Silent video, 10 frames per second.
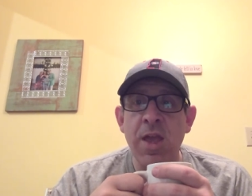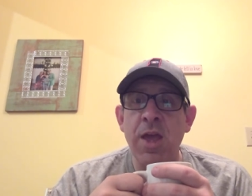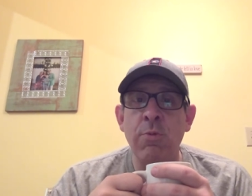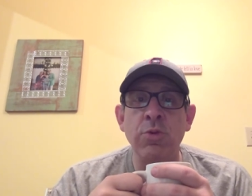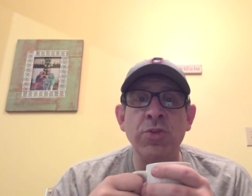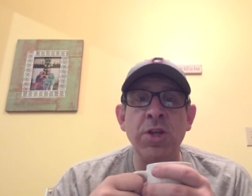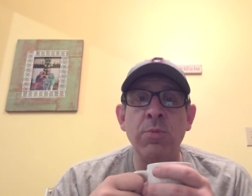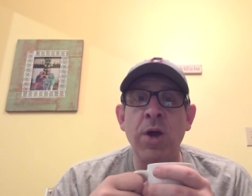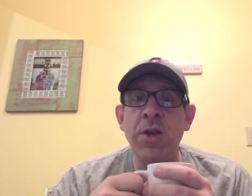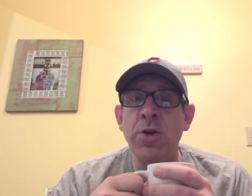and we'll see you
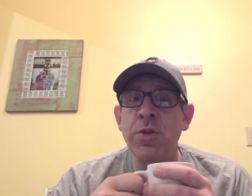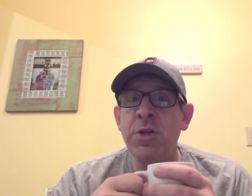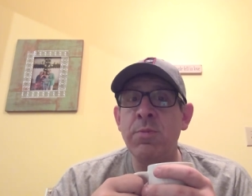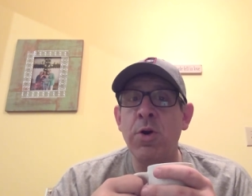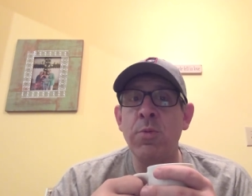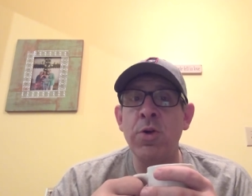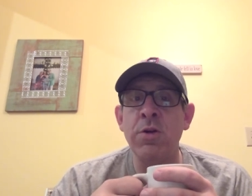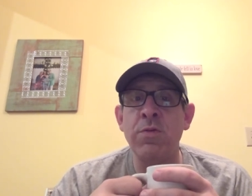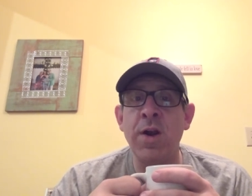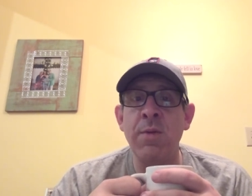bright and early tomorrow morning
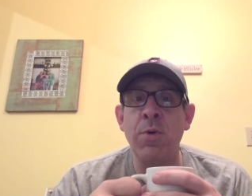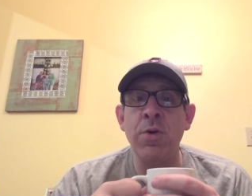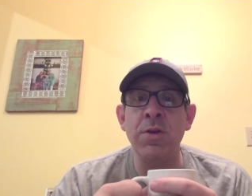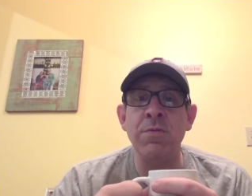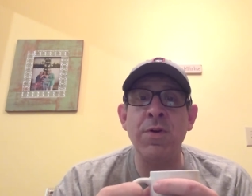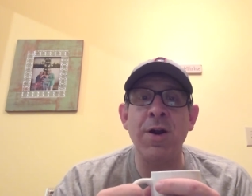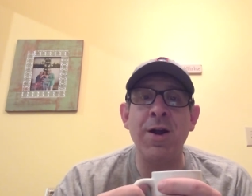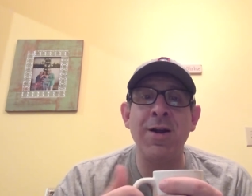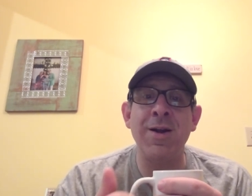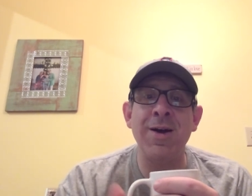on Friday morning for
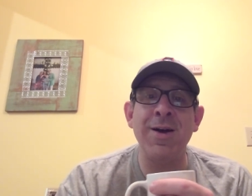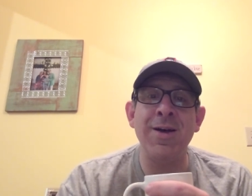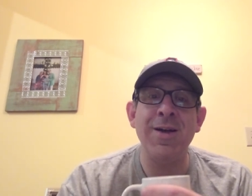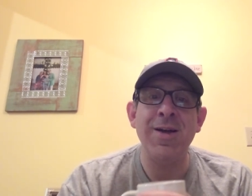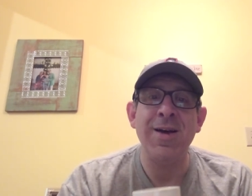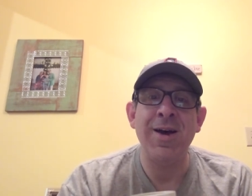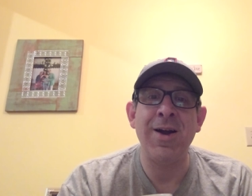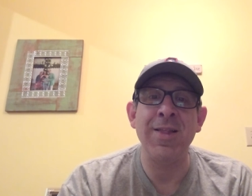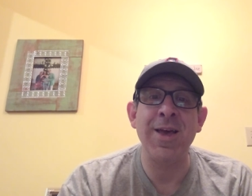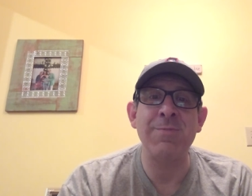our uh,
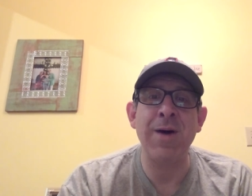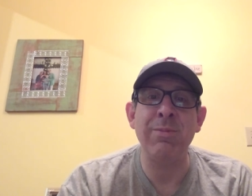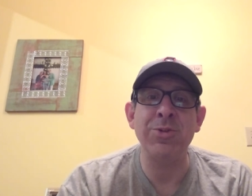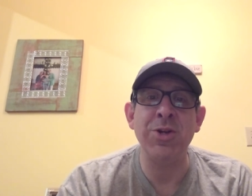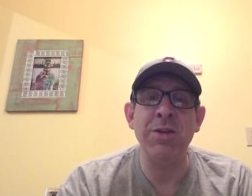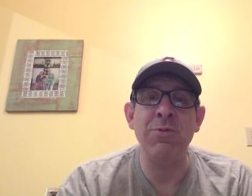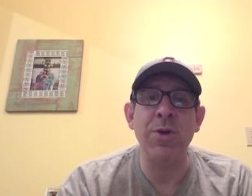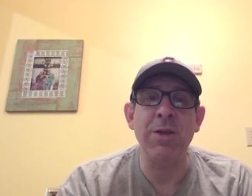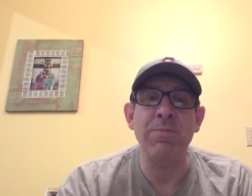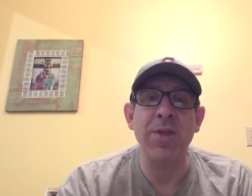our last Bible study of the
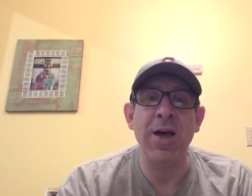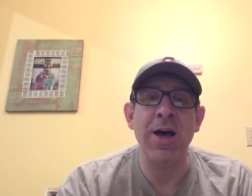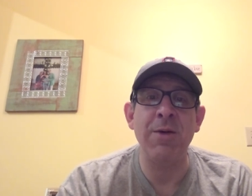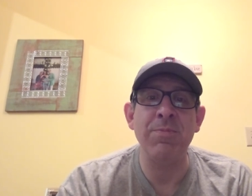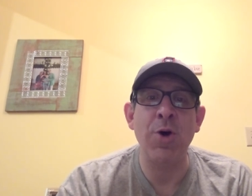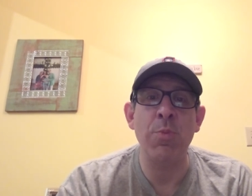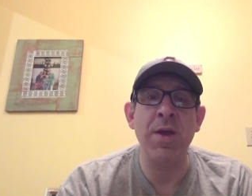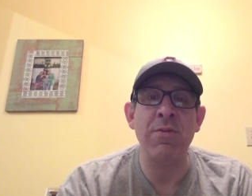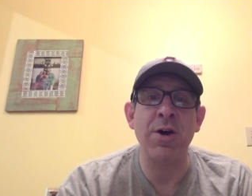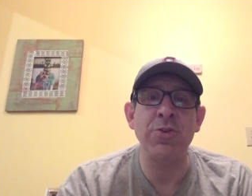week. Um, hope you
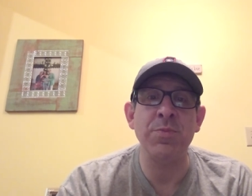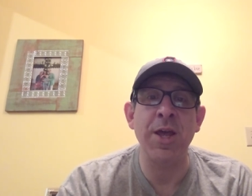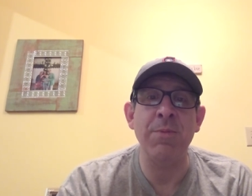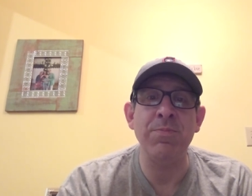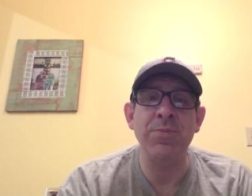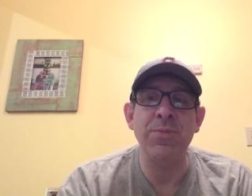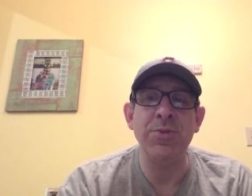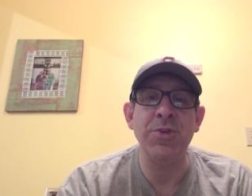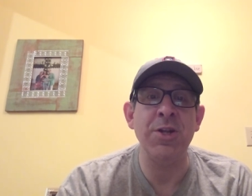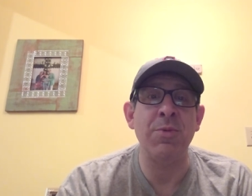have an awesome day.
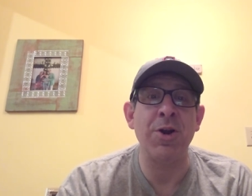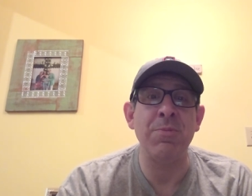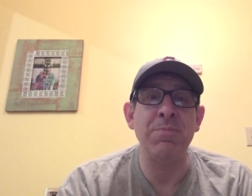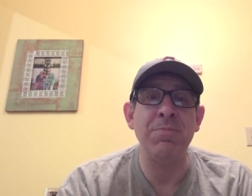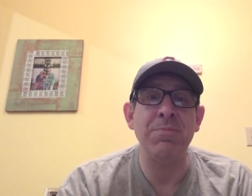See you tomorrow.